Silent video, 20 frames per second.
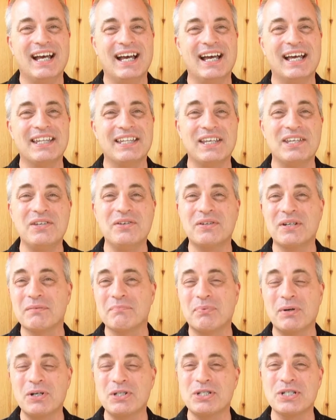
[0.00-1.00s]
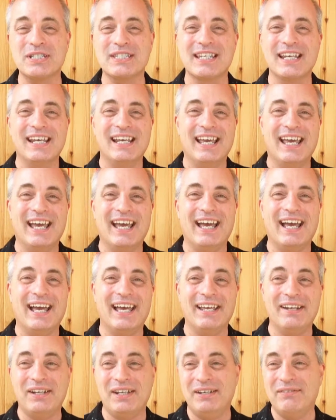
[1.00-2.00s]
that you can purchase.
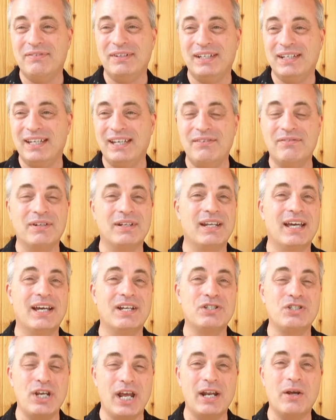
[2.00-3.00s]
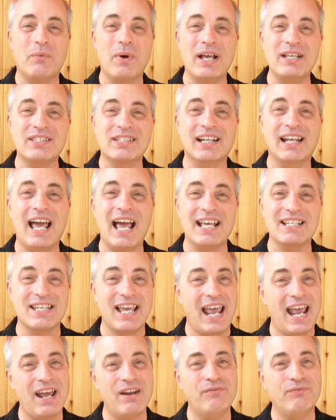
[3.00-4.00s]
And even Janet West still has
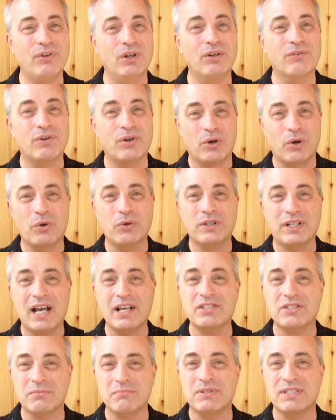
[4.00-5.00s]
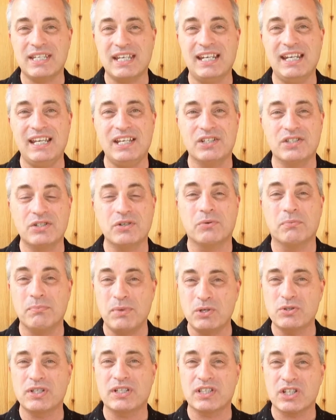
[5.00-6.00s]
a handful of her own custom CDs too.
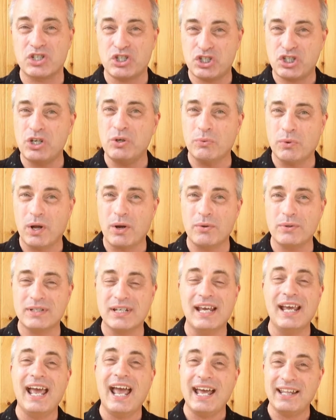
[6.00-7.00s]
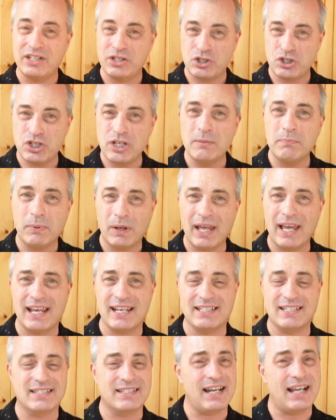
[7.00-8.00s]
Music that she wrote and that she
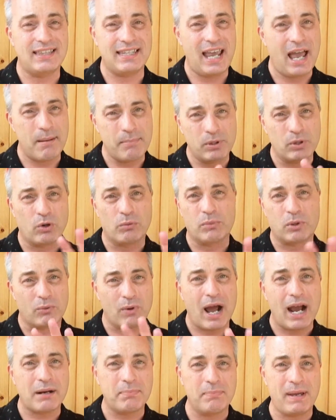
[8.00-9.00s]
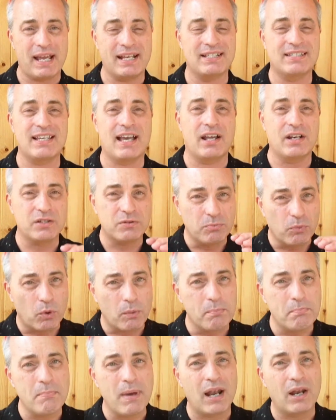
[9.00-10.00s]
plays. It's not the Abby Normal rock band sound. It's
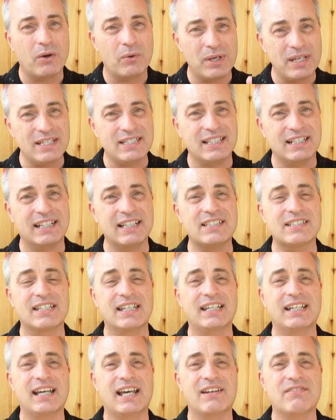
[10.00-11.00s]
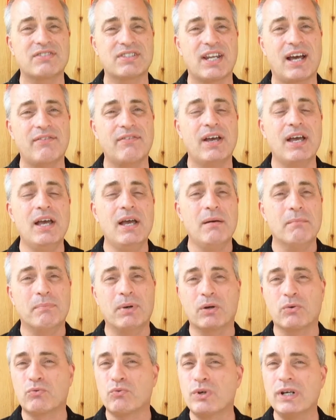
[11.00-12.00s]
more mellow, easy listening kind of stuff.
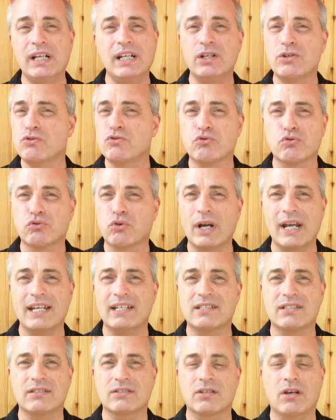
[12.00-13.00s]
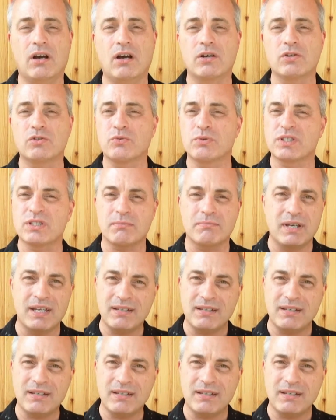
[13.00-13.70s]
But really great songs with